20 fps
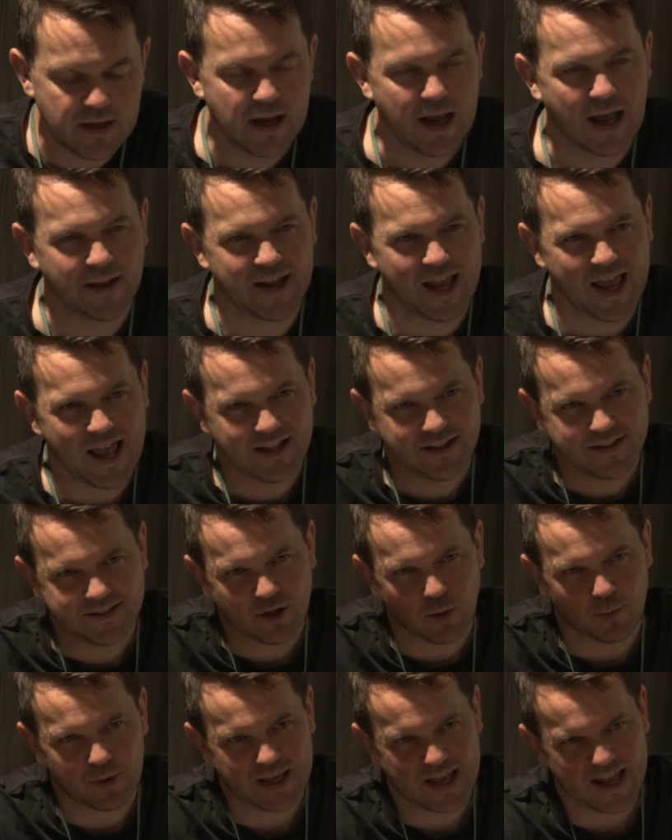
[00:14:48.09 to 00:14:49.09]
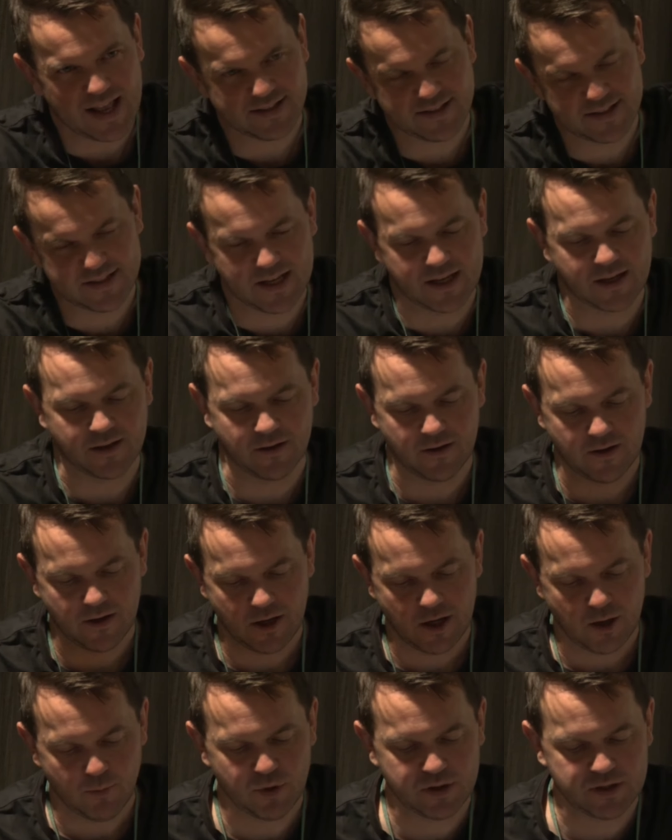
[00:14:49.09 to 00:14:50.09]
And it ends up casting
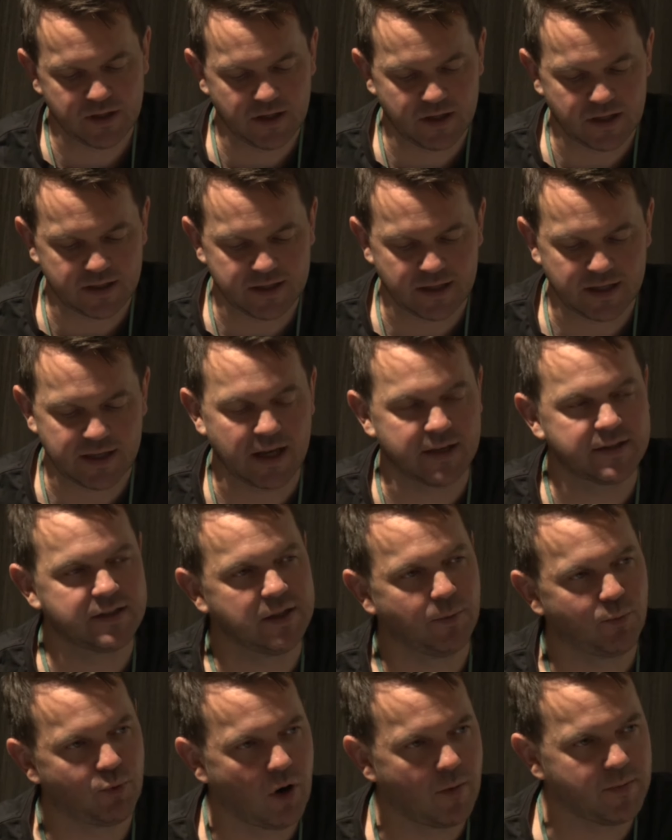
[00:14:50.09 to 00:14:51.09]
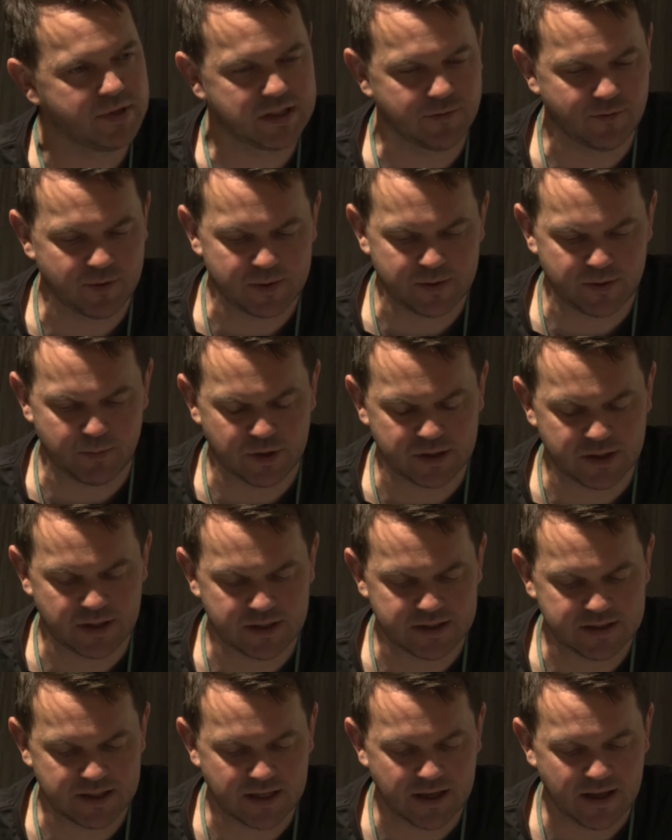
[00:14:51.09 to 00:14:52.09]
the promise of
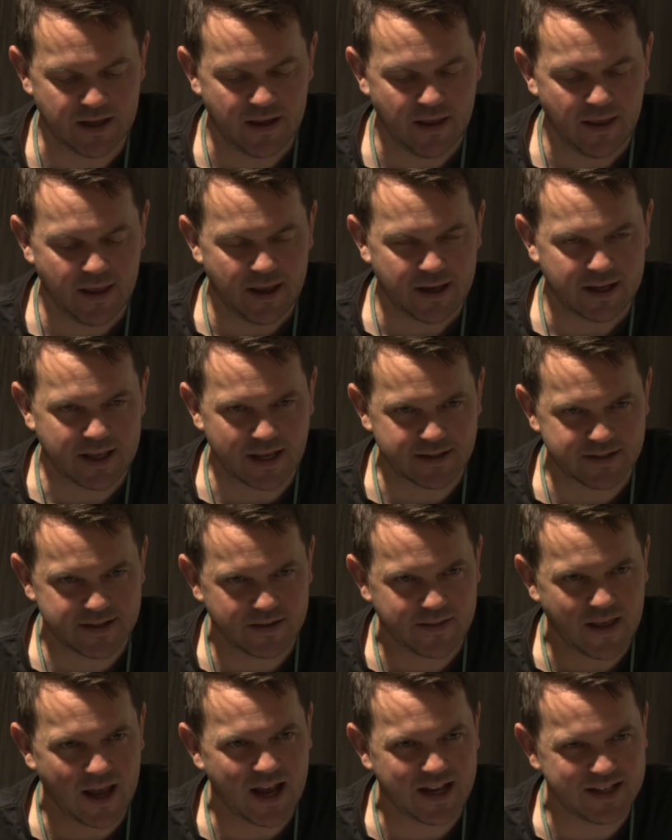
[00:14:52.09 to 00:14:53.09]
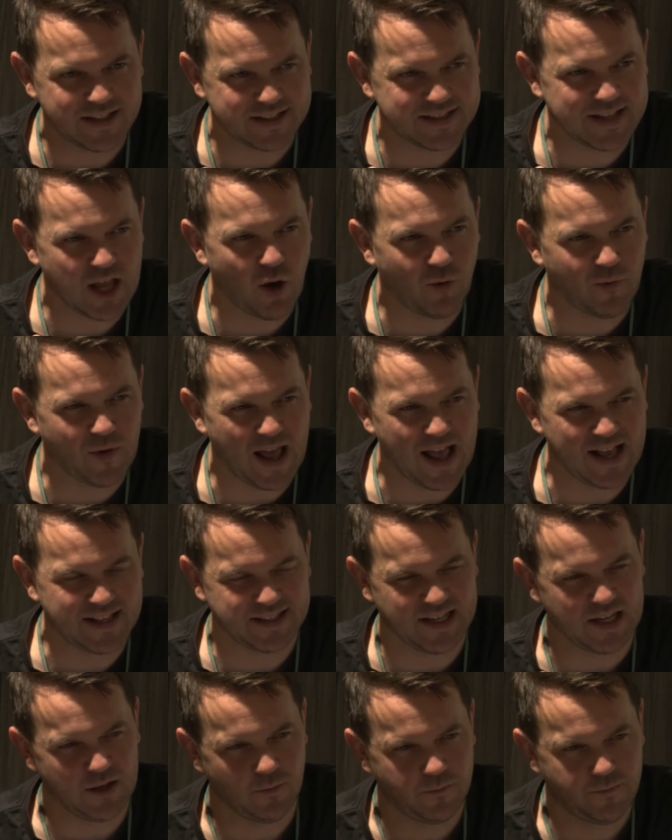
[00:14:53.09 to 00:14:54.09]
modernity, casting that itself as
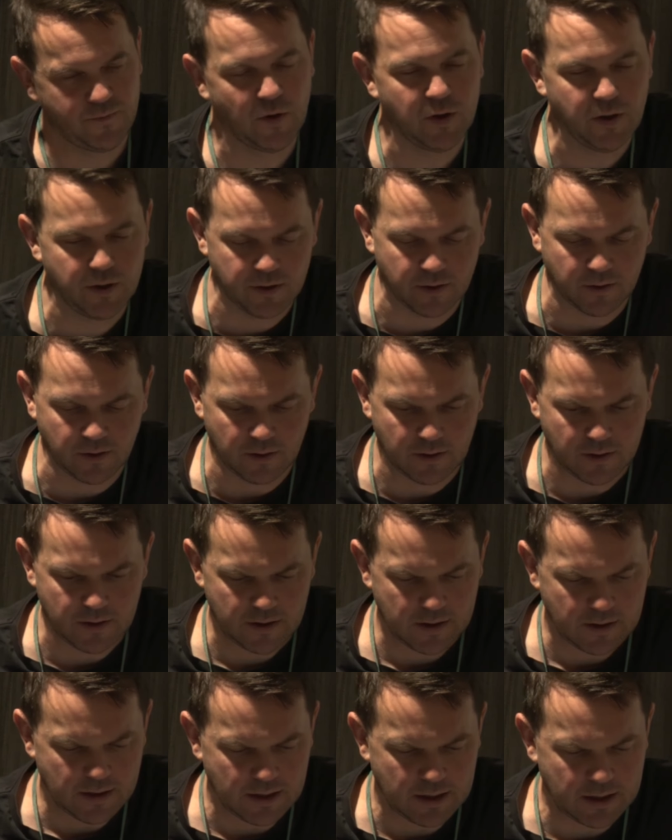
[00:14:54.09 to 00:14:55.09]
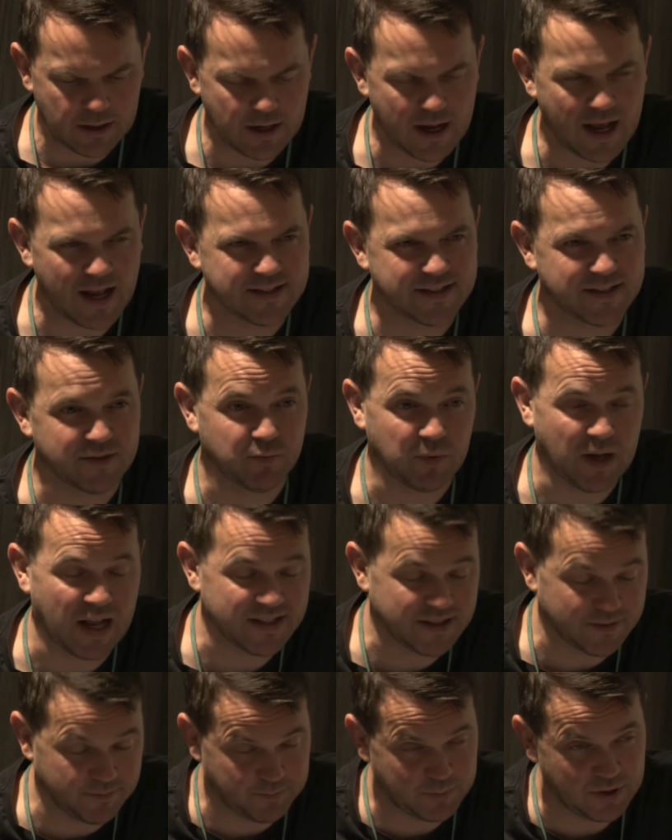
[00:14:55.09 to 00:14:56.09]
infernal, as
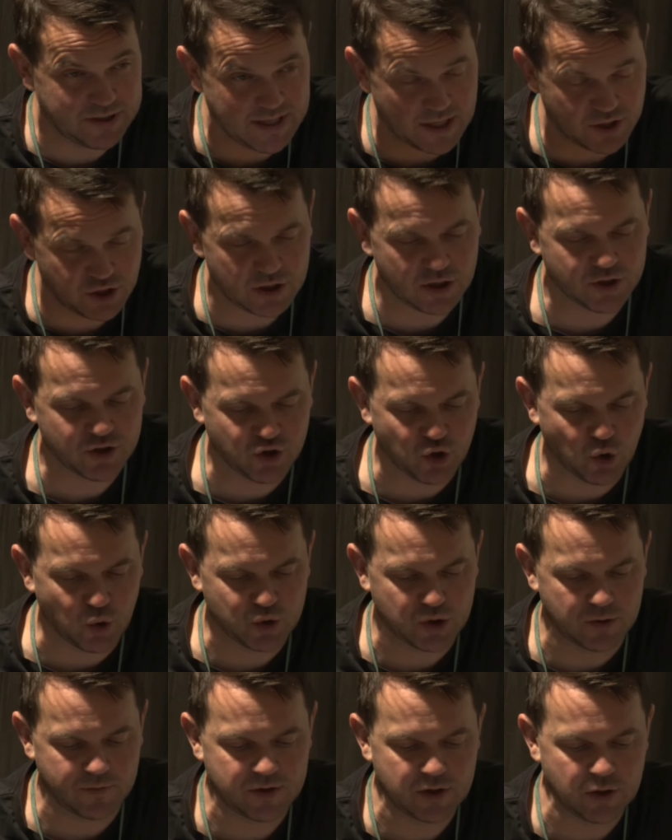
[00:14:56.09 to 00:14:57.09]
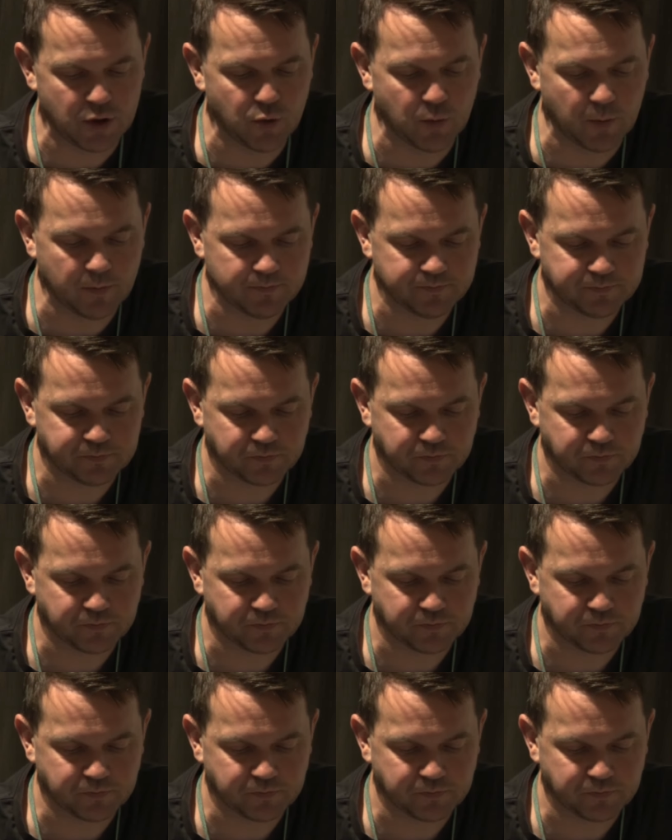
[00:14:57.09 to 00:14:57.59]
potentially a source of doom.